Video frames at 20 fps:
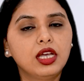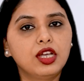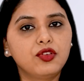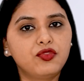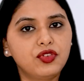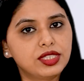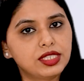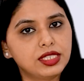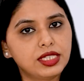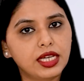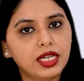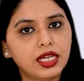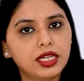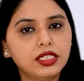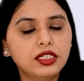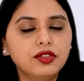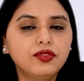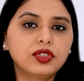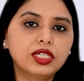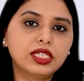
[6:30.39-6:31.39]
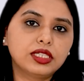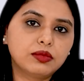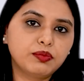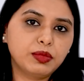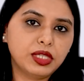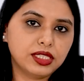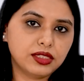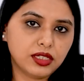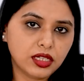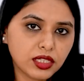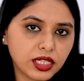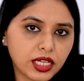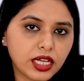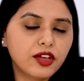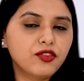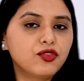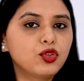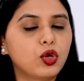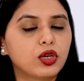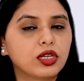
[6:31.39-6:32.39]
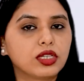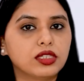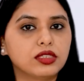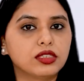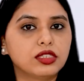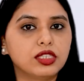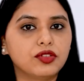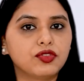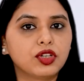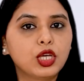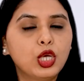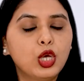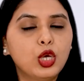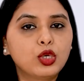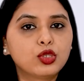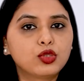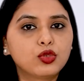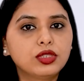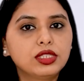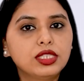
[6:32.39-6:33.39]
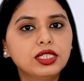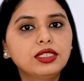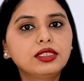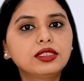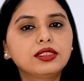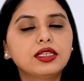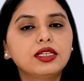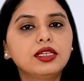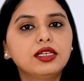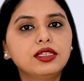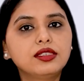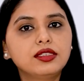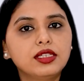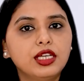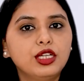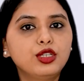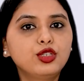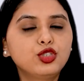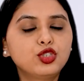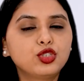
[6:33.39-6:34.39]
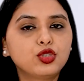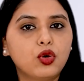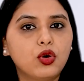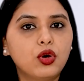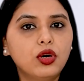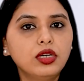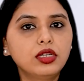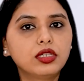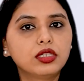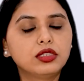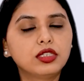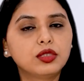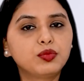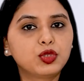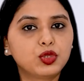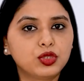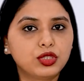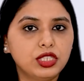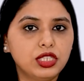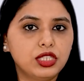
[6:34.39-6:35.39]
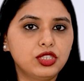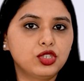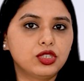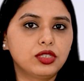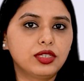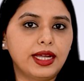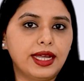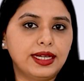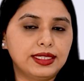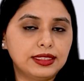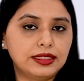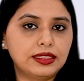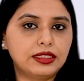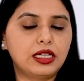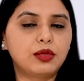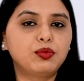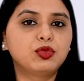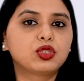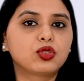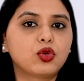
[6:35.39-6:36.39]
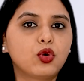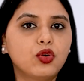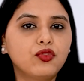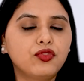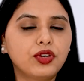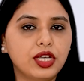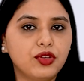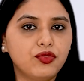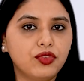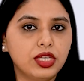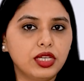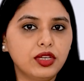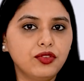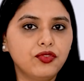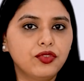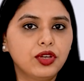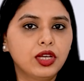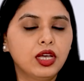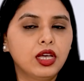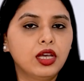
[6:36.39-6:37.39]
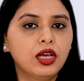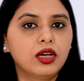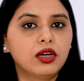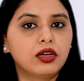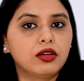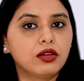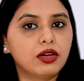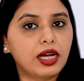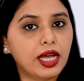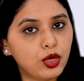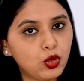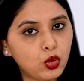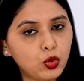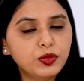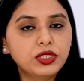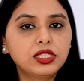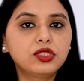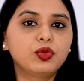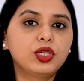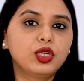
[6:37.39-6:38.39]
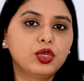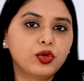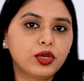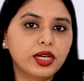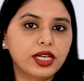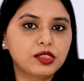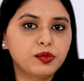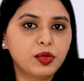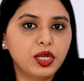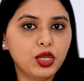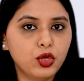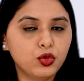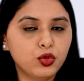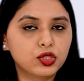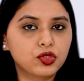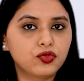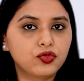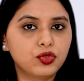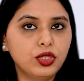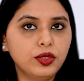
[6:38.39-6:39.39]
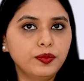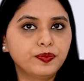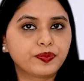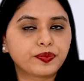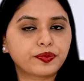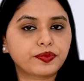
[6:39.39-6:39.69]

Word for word: if it's negative it means that they have not conceived so this is in short the procedure and the steps of ivf uh, i hope this video has been useful